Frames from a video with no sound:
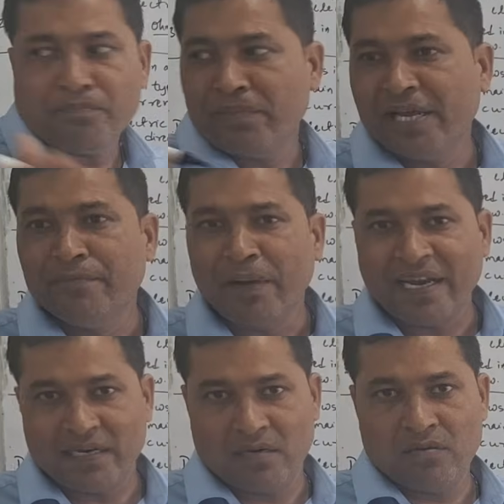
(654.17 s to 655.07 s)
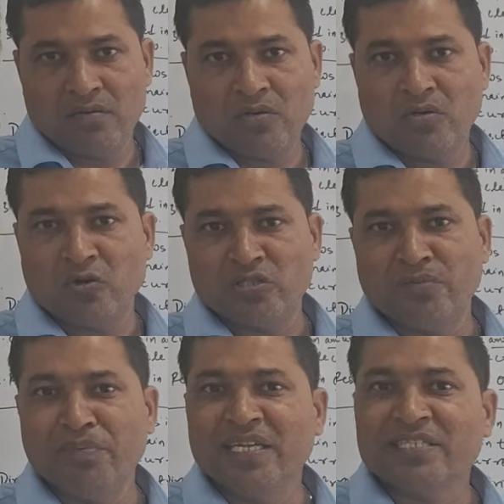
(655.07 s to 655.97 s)
main panel, on the
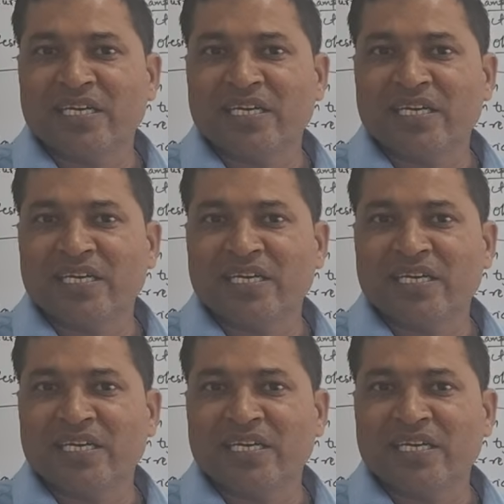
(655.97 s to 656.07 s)
main